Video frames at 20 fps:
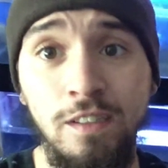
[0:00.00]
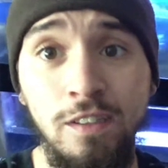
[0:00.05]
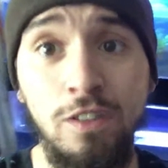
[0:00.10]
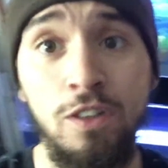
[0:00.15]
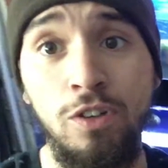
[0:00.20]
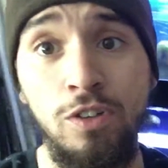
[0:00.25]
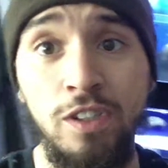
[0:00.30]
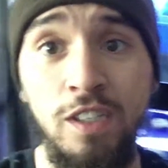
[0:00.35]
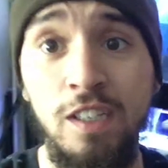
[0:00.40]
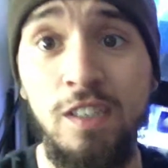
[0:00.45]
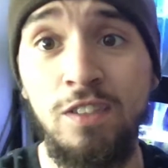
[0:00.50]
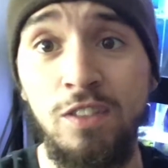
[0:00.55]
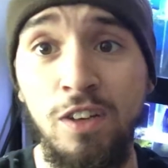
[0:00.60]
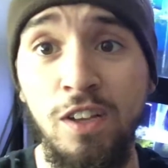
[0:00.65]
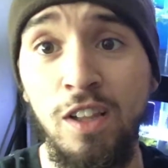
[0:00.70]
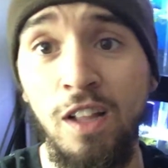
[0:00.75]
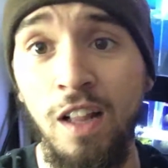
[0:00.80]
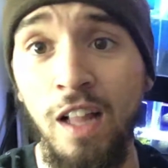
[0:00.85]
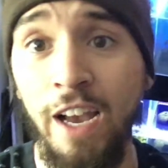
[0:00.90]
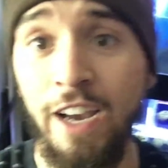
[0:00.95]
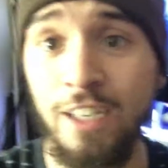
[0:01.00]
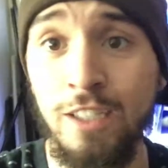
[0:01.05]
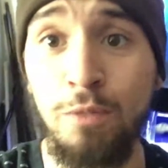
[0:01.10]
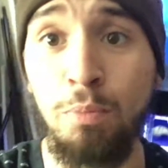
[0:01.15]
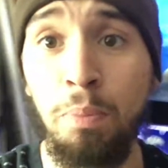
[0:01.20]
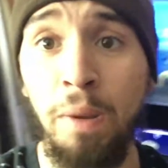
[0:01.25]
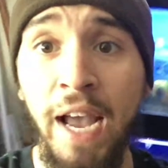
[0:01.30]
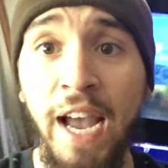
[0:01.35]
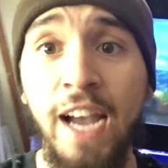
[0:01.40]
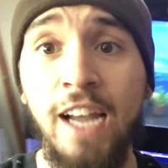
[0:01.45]
So these are the
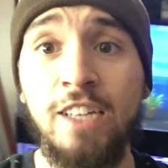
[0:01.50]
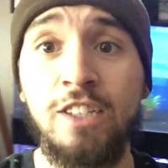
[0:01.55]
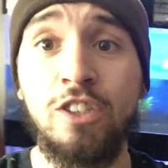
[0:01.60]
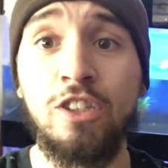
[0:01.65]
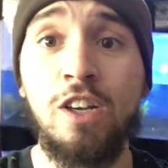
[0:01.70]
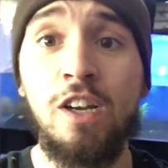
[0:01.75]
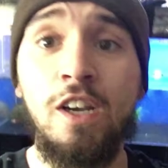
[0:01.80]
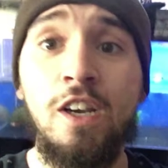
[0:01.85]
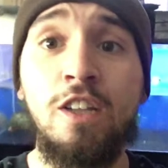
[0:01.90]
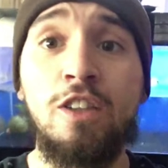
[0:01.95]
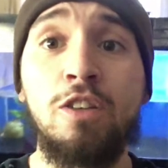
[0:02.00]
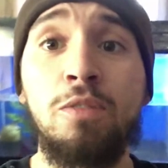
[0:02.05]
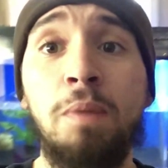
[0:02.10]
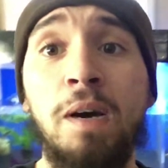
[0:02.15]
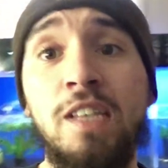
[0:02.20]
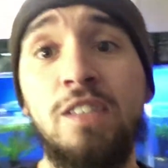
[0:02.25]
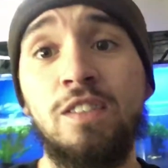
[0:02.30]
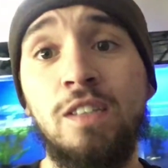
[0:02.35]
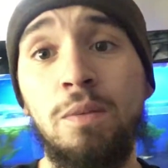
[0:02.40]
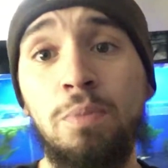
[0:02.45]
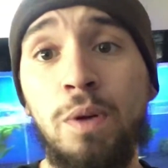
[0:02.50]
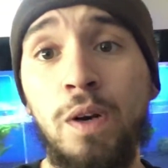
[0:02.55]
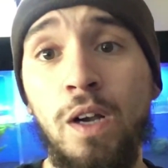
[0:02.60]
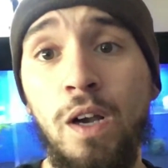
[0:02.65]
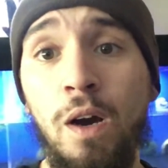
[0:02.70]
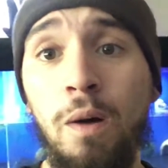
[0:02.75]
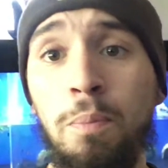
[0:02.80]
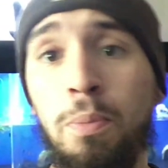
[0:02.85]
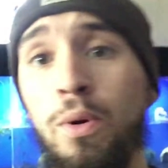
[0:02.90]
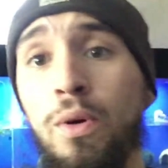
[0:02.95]
last batch to my zebra
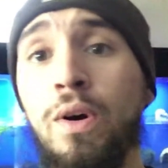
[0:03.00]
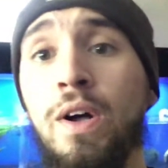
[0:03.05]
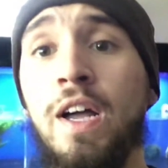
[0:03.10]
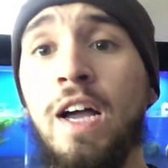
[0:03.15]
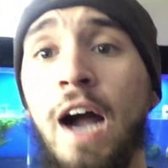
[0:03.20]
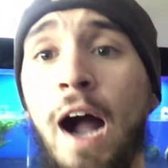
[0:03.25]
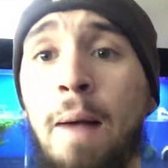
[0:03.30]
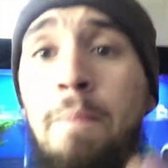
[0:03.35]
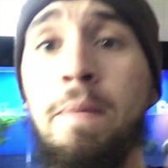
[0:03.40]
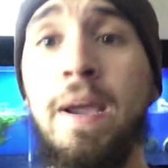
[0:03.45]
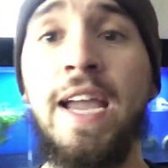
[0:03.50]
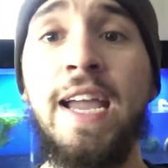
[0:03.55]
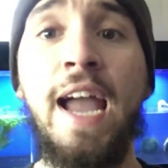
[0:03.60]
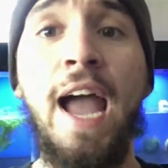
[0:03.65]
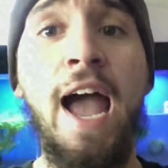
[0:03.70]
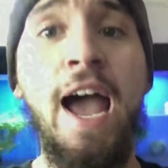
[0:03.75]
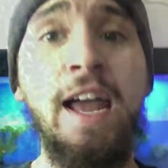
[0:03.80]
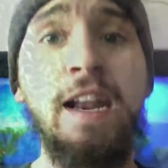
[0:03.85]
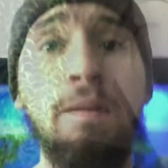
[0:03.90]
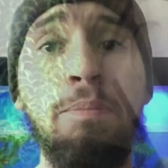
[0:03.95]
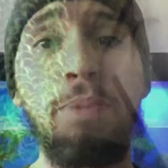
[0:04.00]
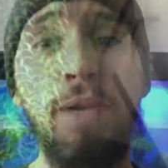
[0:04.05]
couple. I may add a